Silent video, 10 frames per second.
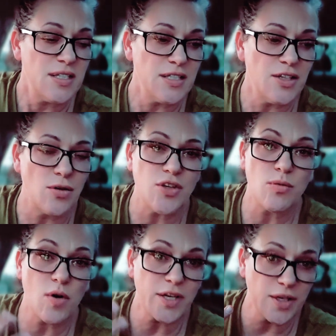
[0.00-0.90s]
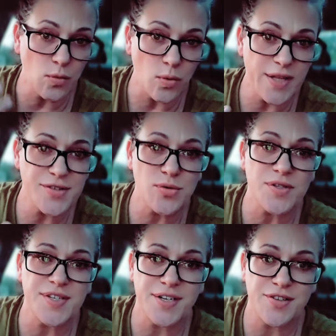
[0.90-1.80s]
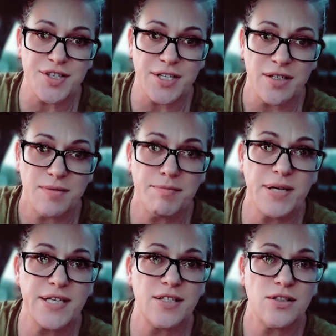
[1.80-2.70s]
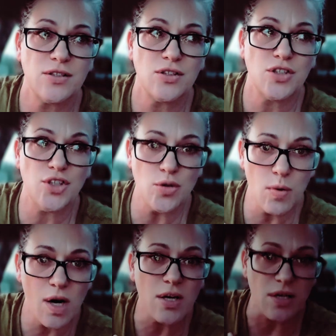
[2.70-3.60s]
you're working with source energy, but you are